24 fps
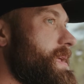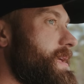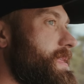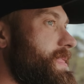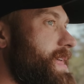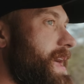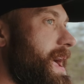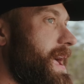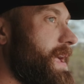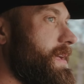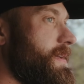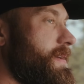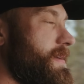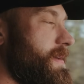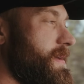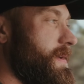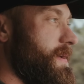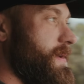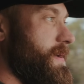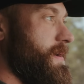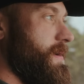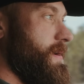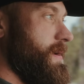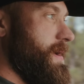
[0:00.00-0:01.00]
that
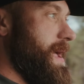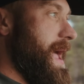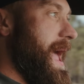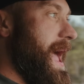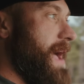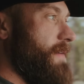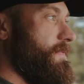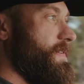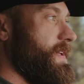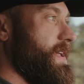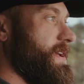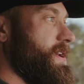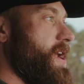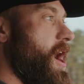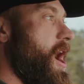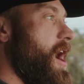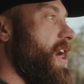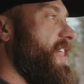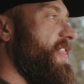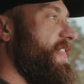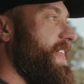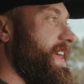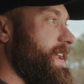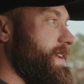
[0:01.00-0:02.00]
having an
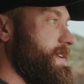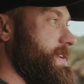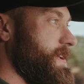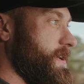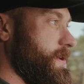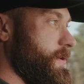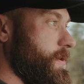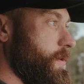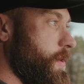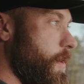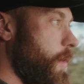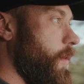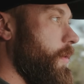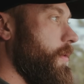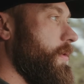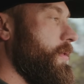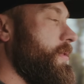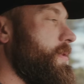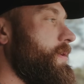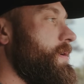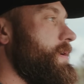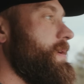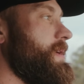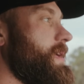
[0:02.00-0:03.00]
authentic
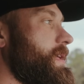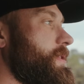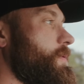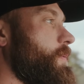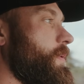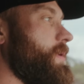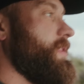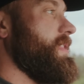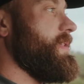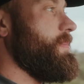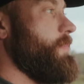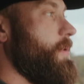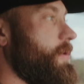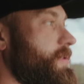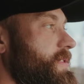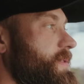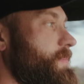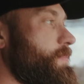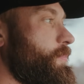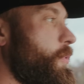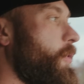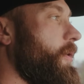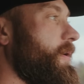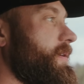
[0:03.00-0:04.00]
goal is one of the most
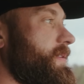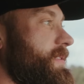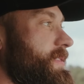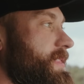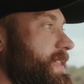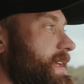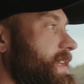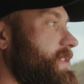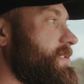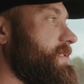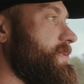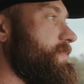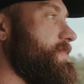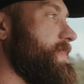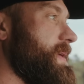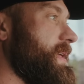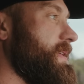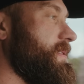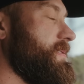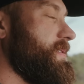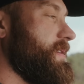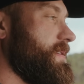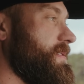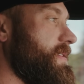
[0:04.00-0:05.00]
important things in
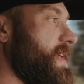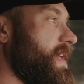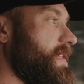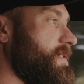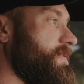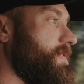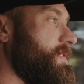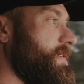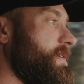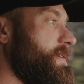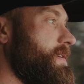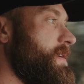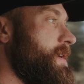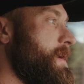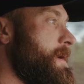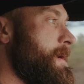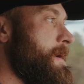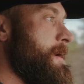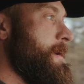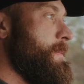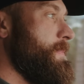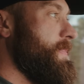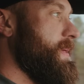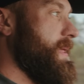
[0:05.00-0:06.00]
being successful,
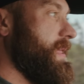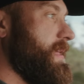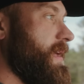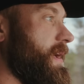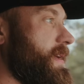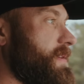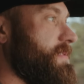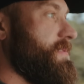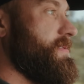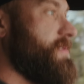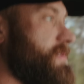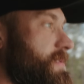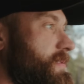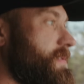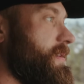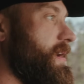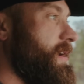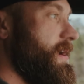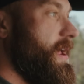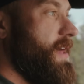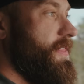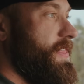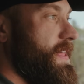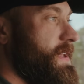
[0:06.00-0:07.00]
because
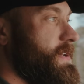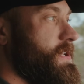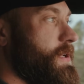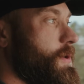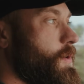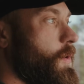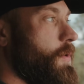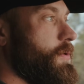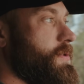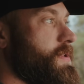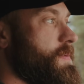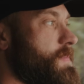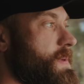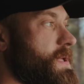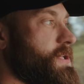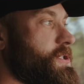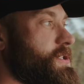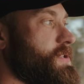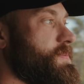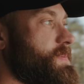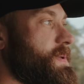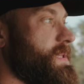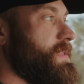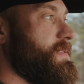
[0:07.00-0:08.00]
an authentic goal to me
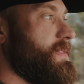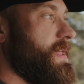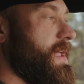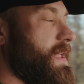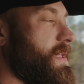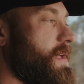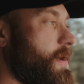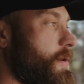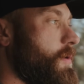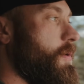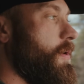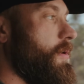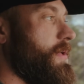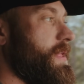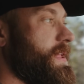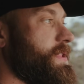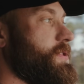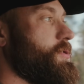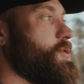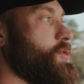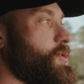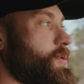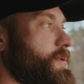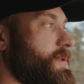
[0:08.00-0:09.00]
just means like a goal
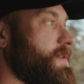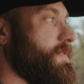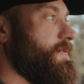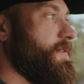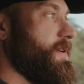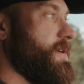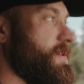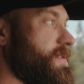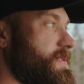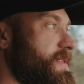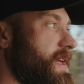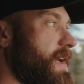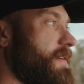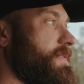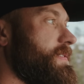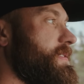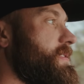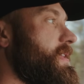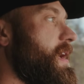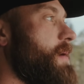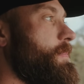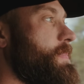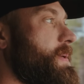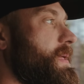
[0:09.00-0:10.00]
that's truly for yourself.
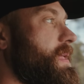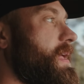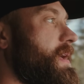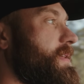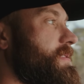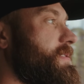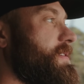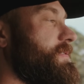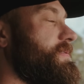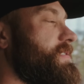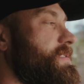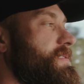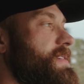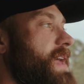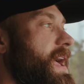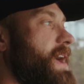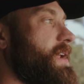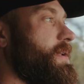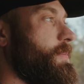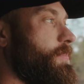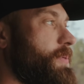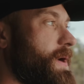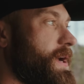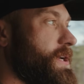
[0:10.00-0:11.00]
It's not because of
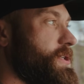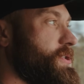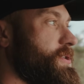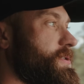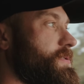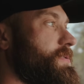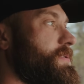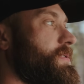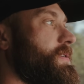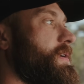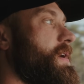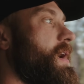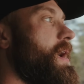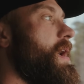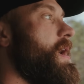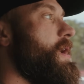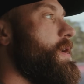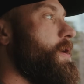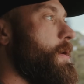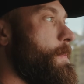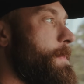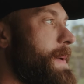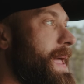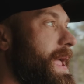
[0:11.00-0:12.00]
societal pressures or
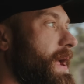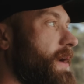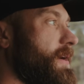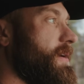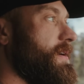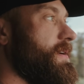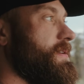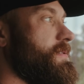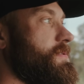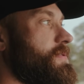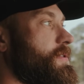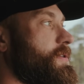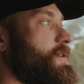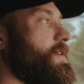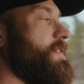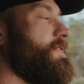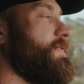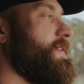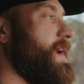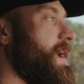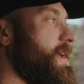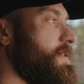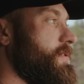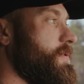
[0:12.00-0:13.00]
your parents or your
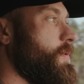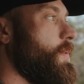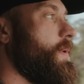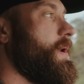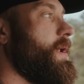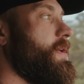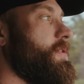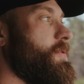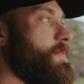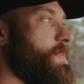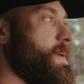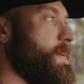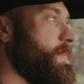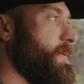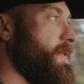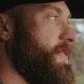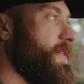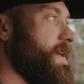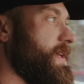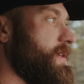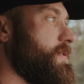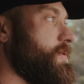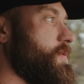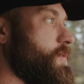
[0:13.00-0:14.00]
friends or what other people
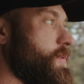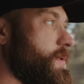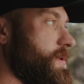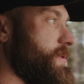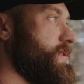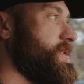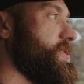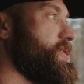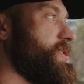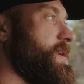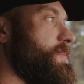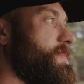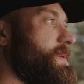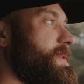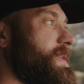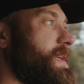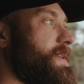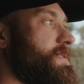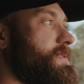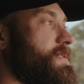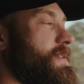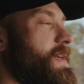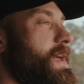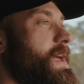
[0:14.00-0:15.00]
think is cool. It's just something
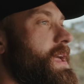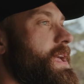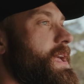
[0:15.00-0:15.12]
that's